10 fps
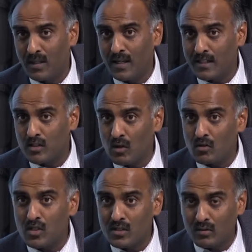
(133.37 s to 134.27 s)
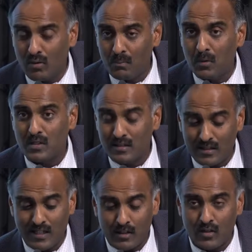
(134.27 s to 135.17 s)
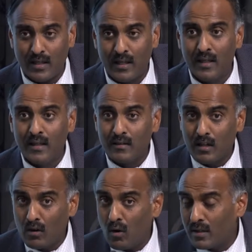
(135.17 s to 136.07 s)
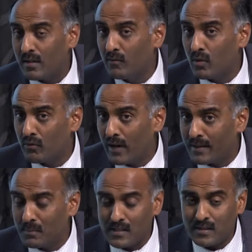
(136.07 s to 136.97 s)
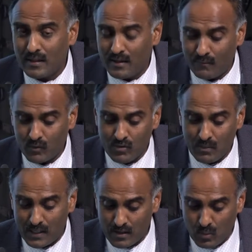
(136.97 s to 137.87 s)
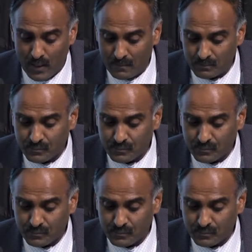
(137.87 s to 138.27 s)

And it's not just a thrombosis, it's actually the clot fragments and comes from elsewhere.